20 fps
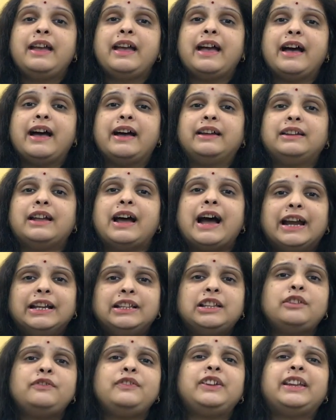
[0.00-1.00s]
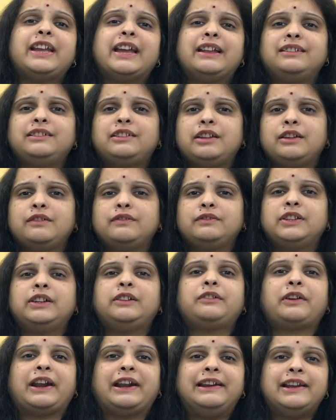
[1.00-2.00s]
And either we can give the
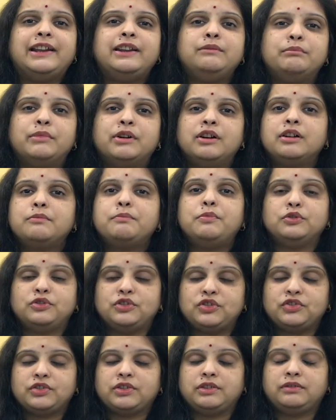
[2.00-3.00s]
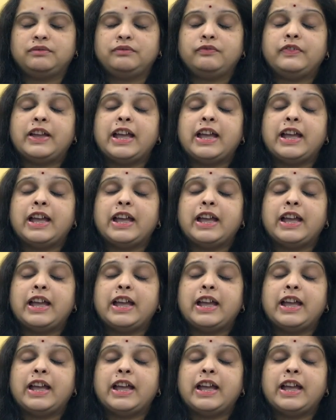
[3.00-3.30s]
Trendelenburg position,